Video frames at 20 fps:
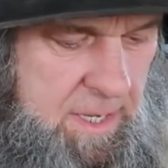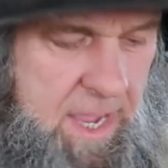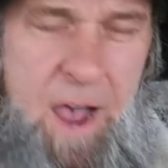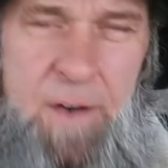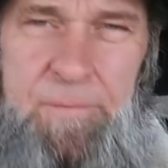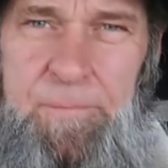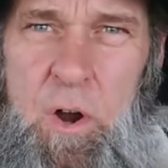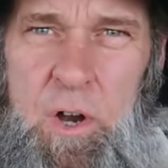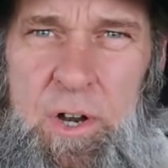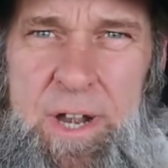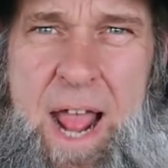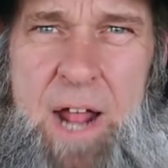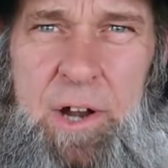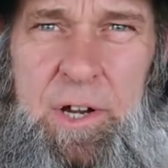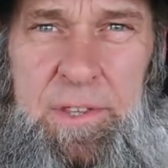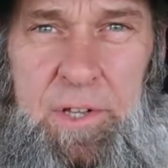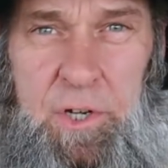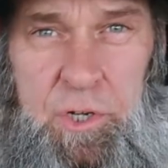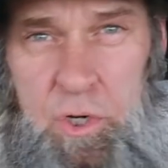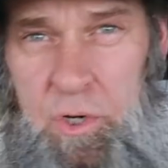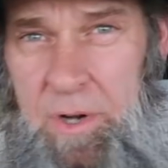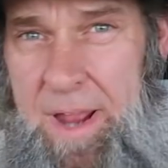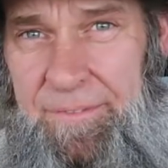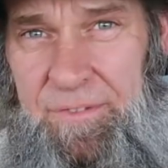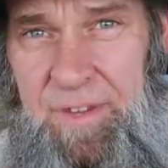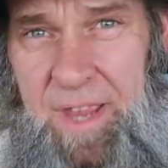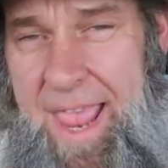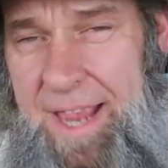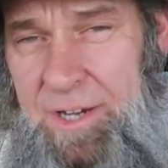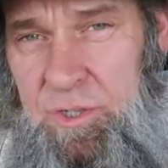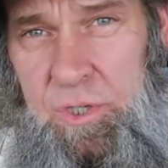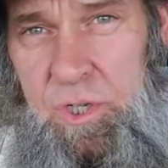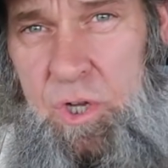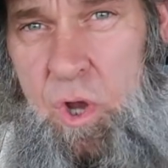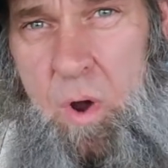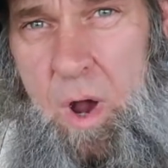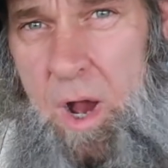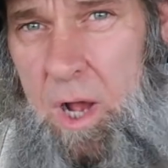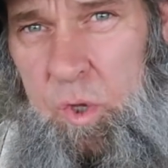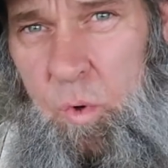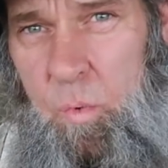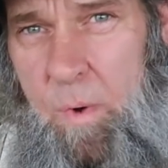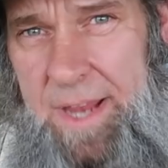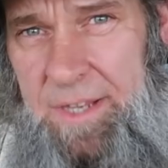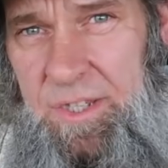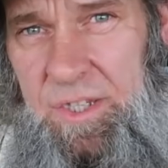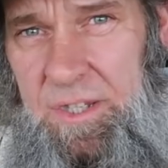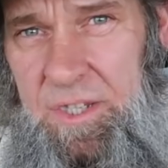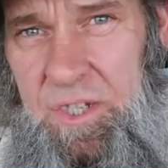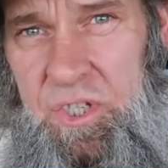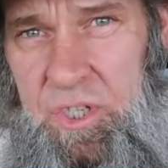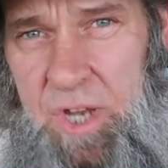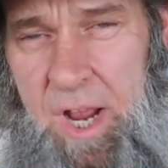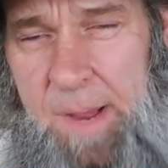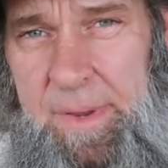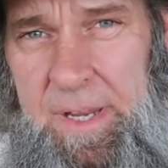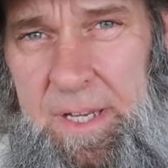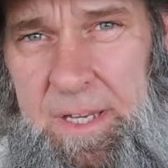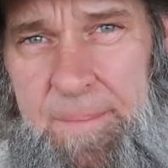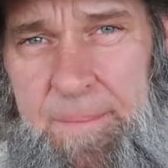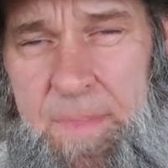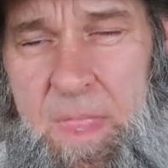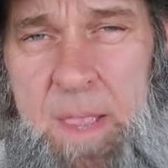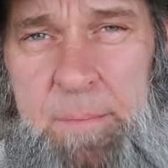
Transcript: how far down in there. You don't have to actually go all the way to the stomach,